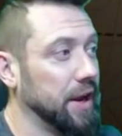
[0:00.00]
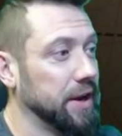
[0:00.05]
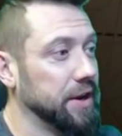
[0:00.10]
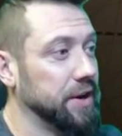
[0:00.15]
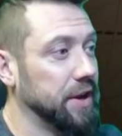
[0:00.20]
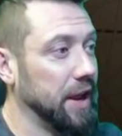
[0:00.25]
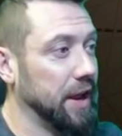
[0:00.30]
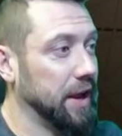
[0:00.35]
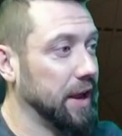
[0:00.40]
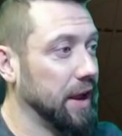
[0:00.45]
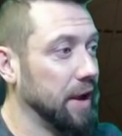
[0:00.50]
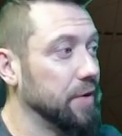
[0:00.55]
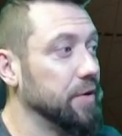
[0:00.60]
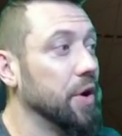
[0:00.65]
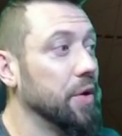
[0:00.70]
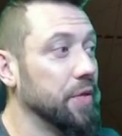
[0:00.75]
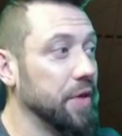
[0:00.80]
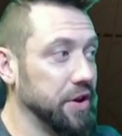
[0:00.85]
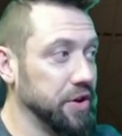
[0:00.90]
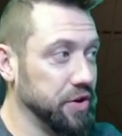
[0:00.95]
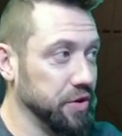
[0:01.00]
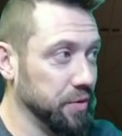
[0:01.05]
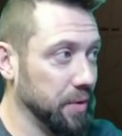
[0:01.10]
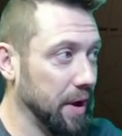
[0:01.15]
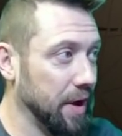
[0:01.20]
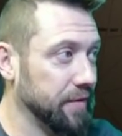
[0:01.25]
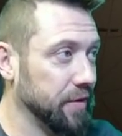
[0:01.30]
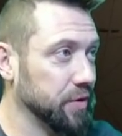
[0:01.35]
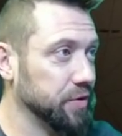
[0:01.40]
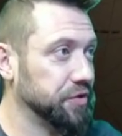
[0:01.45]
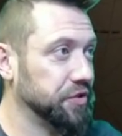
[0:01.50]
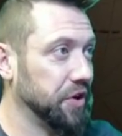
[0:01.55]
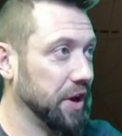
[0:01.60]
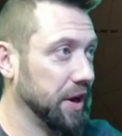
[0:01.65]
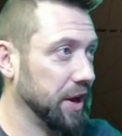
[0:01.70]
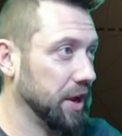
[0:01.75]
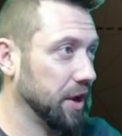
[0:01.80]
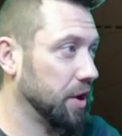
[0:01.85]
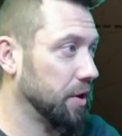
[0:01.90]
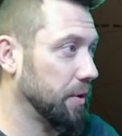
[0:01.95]
and taking out. No, they do have
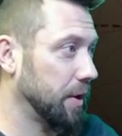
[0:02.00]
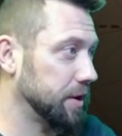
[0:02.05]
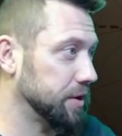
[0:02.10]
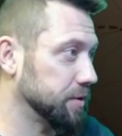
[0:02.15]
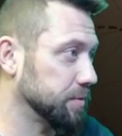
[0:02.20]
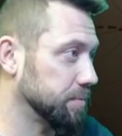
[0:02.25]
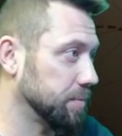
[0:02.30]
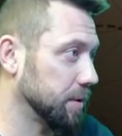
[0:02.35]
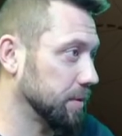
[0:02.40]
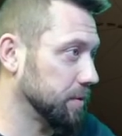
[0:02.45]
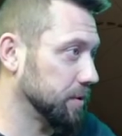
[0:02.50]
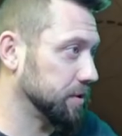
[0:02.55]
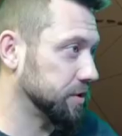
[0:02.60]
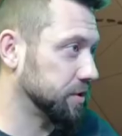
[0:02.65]
Oceania. All right, so Purple is